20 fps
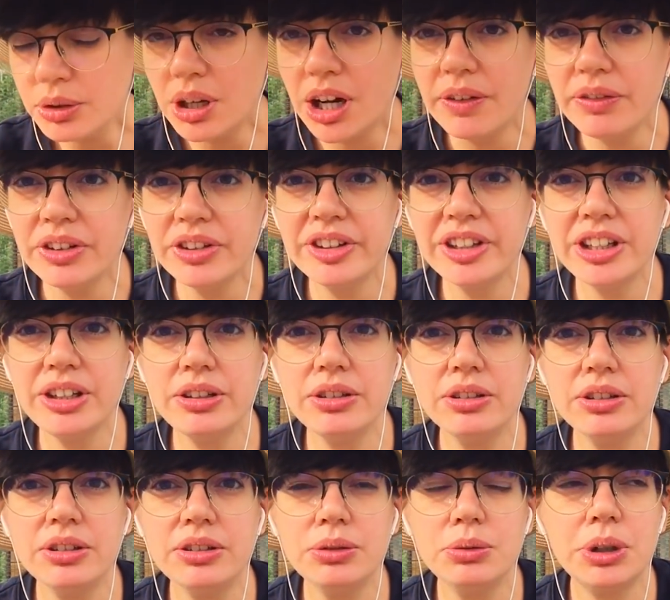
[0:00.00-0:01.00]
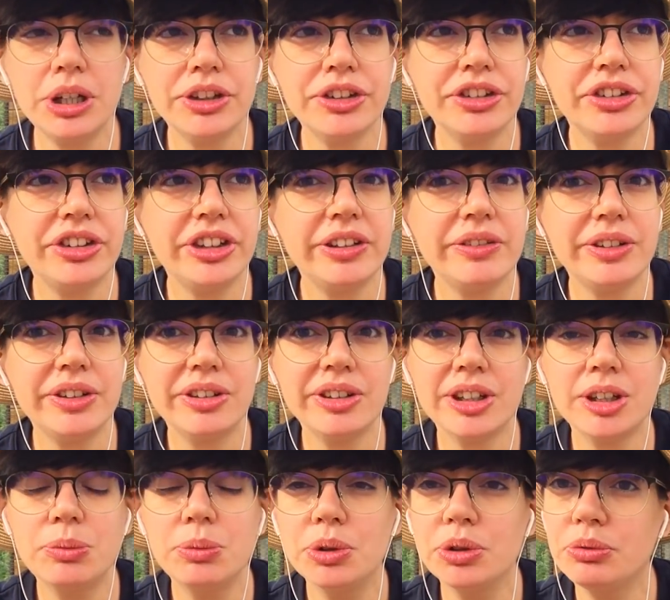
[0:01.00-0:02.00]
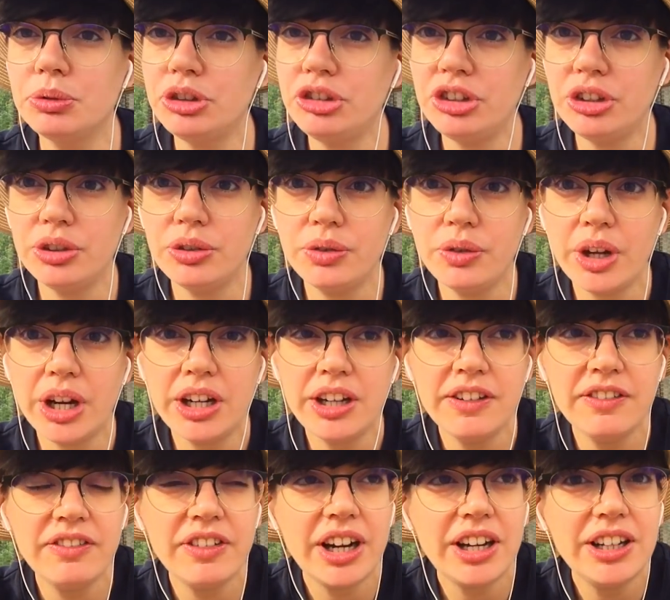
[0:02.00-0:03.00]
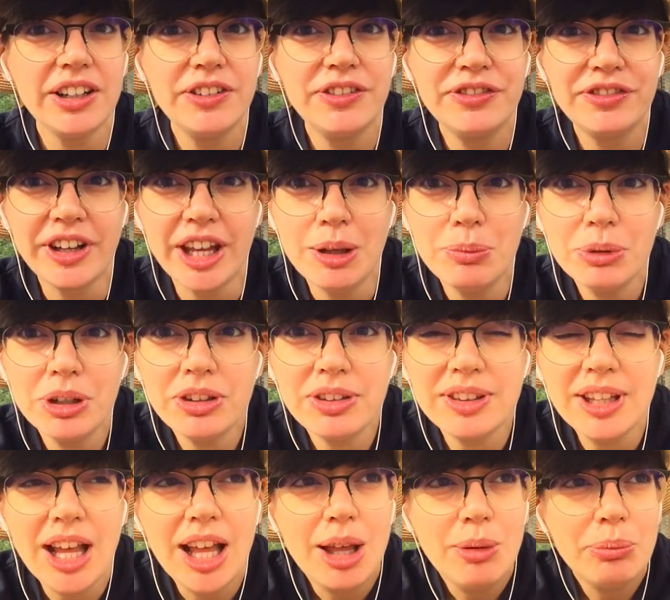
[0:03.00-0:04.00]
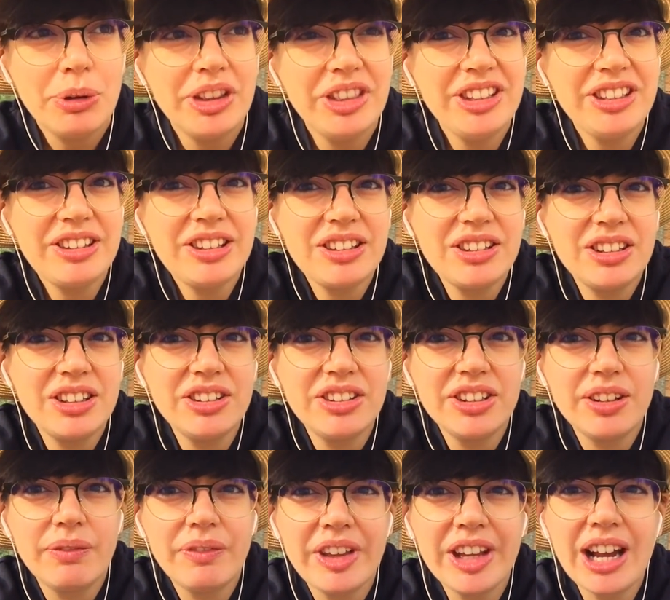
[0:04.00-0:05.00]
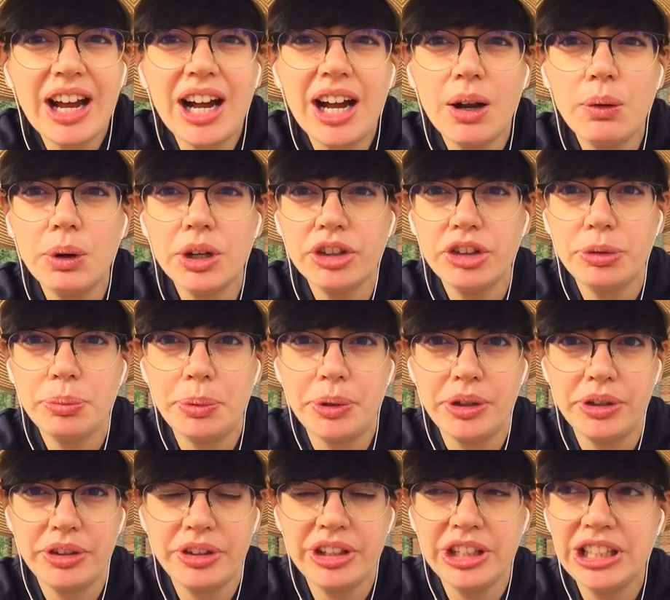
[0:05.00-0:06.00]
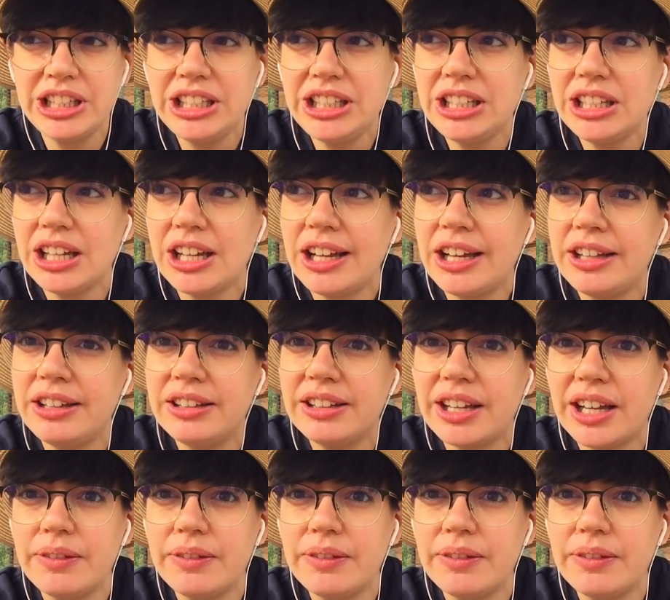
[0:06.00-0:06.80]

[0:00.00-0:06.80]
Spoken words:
obviously you could watch TV5 Monde, which is very, very famous, but this is not something I watch personally, and I